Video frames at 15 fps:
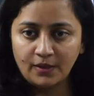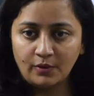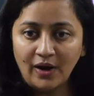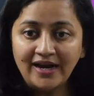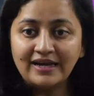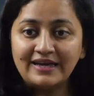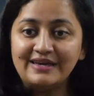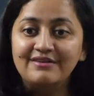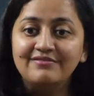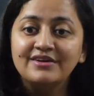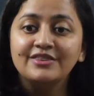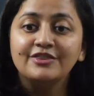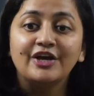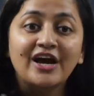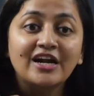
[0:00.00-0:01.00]
right
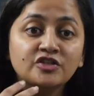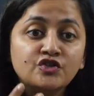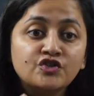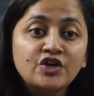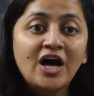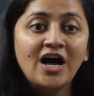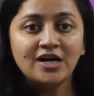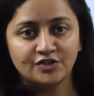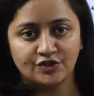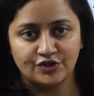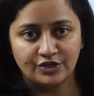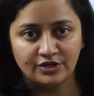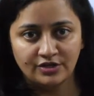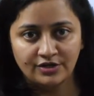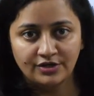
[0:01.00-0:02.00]
even they are
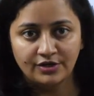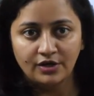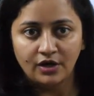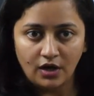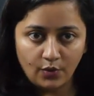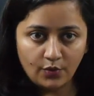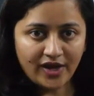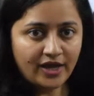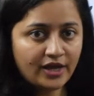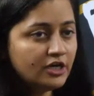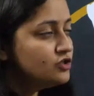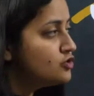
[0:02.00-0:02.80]
charged okay